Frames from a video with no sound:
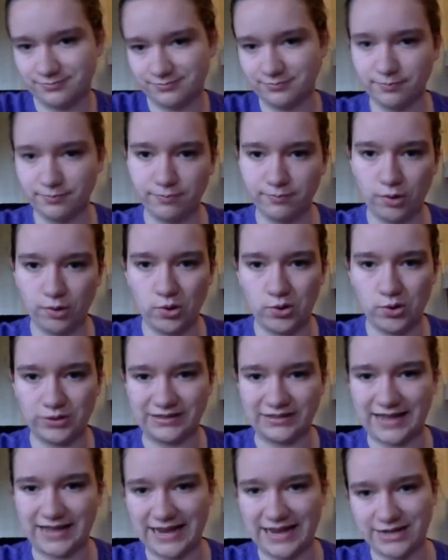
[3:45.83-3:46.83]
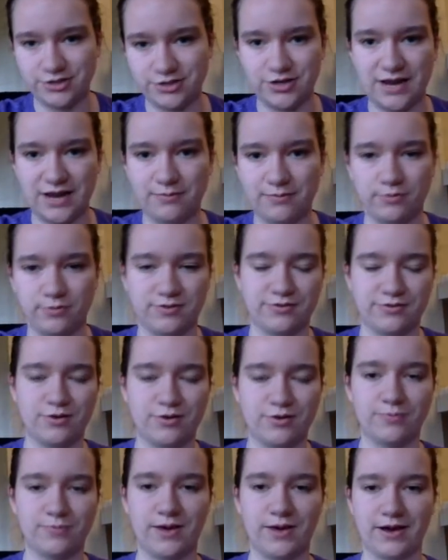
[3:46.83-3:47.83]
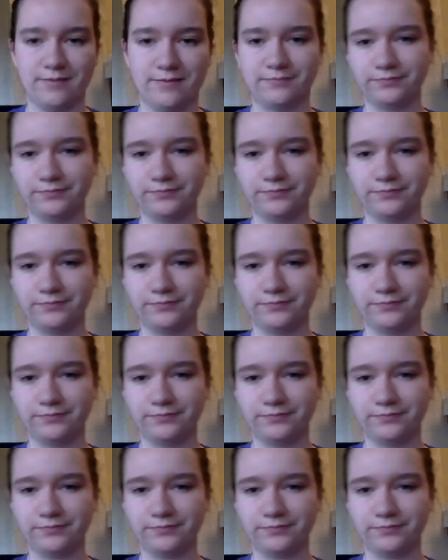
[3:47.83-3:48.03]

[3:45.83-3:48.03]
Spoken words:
bowl-like shape with no bottom.